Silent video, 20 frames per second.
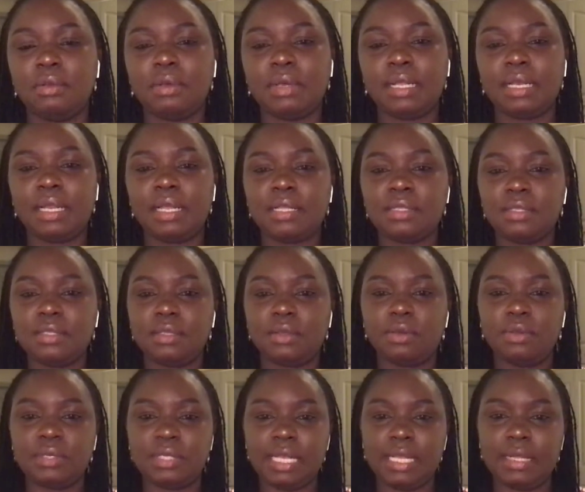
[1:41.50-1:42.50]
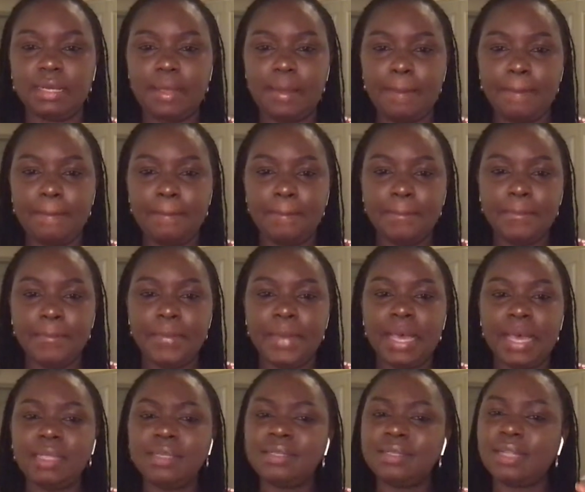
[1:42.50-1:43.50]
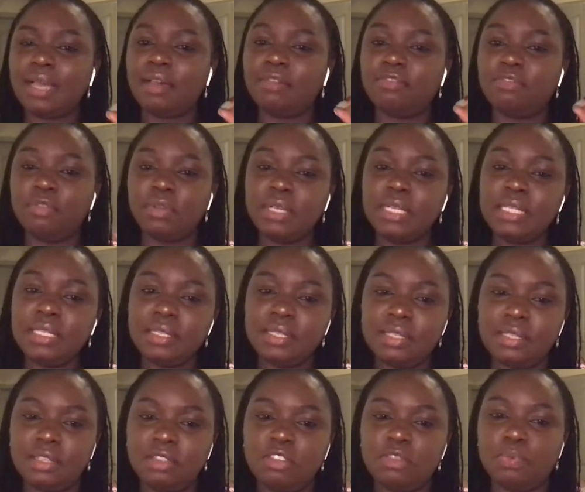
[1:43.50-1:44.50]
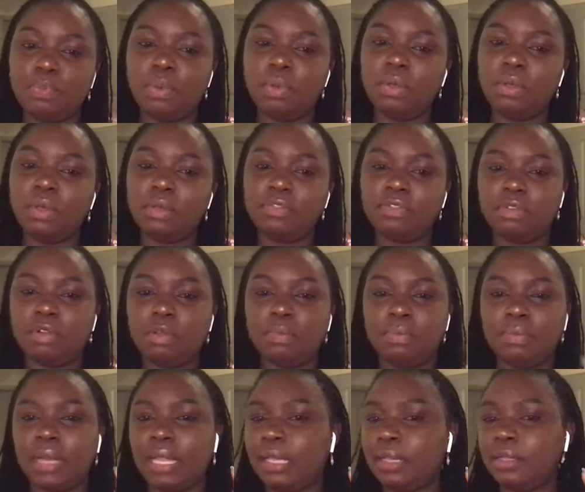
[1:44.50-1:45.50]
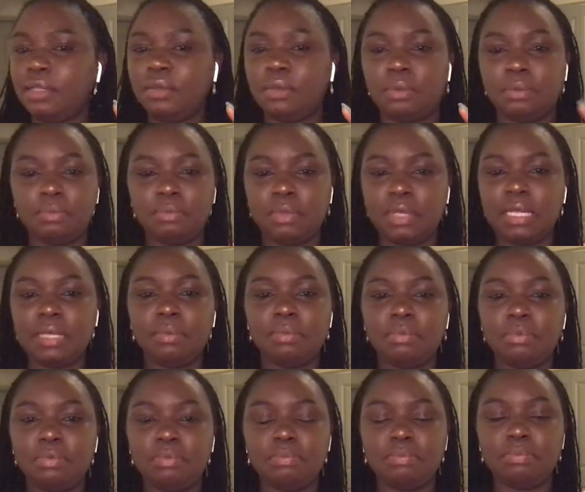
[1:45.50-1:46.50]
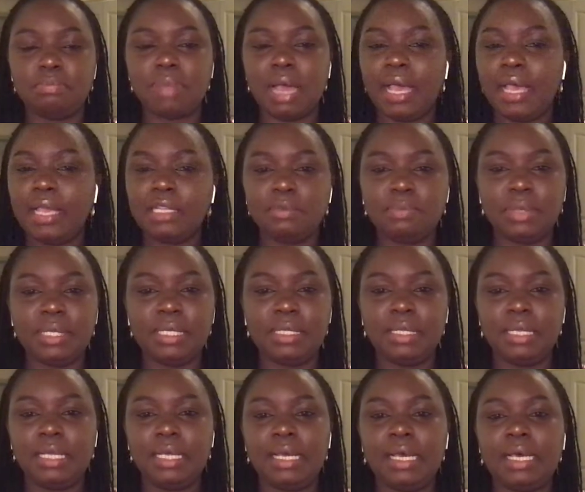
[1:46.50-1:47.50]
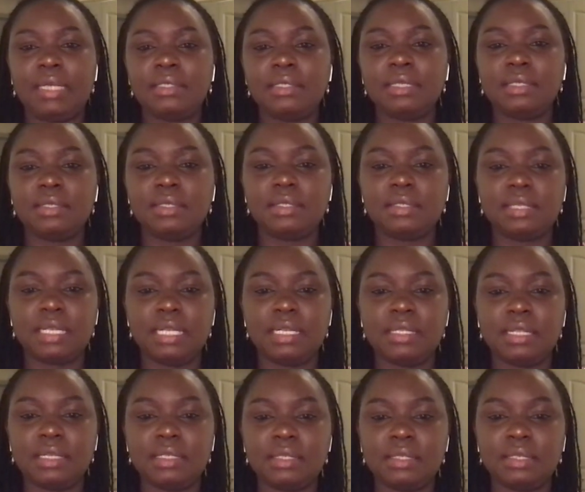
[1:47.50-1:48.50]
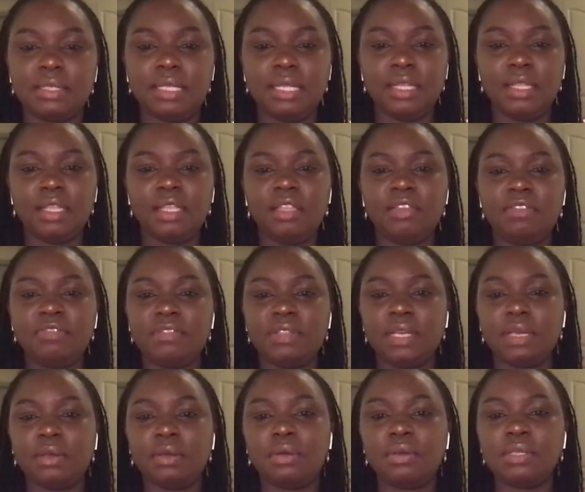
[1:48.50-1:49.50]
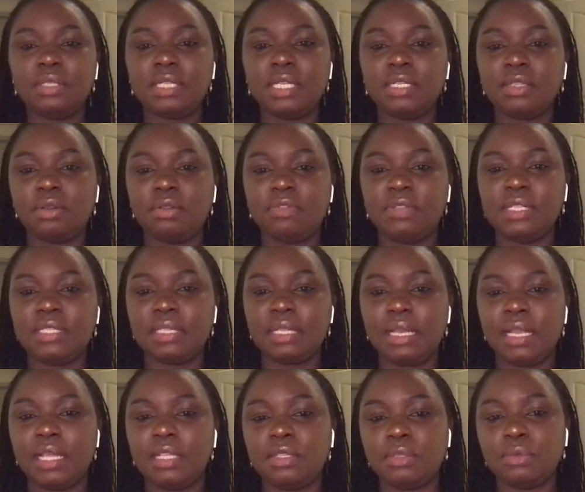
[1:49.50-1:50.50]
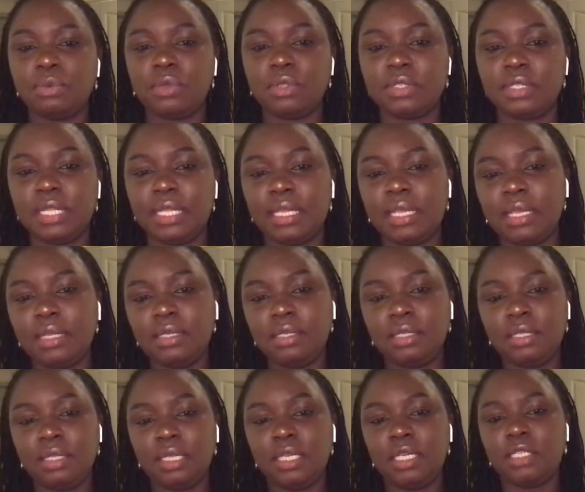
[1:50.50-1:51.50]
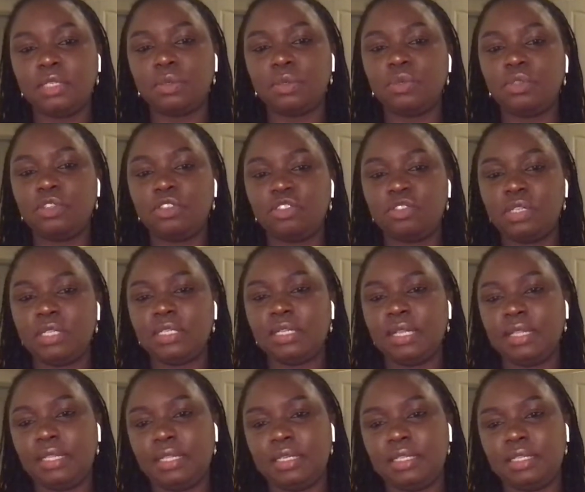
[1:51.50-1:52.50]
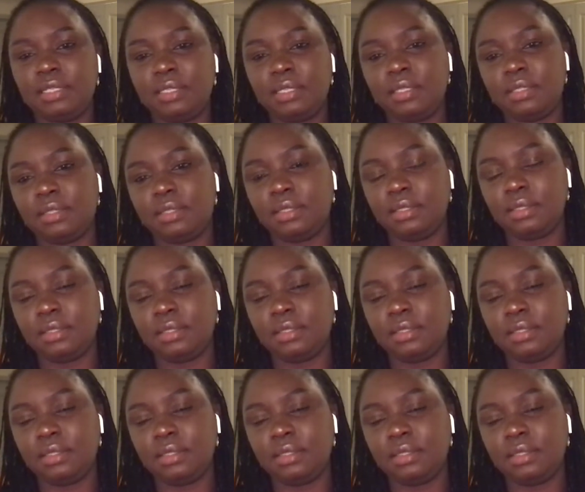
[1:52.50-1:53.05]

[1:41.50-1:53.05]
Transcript: glass container. And a voice spoke from behind me and just said that if the content of this glass was taken, it could treat the disease.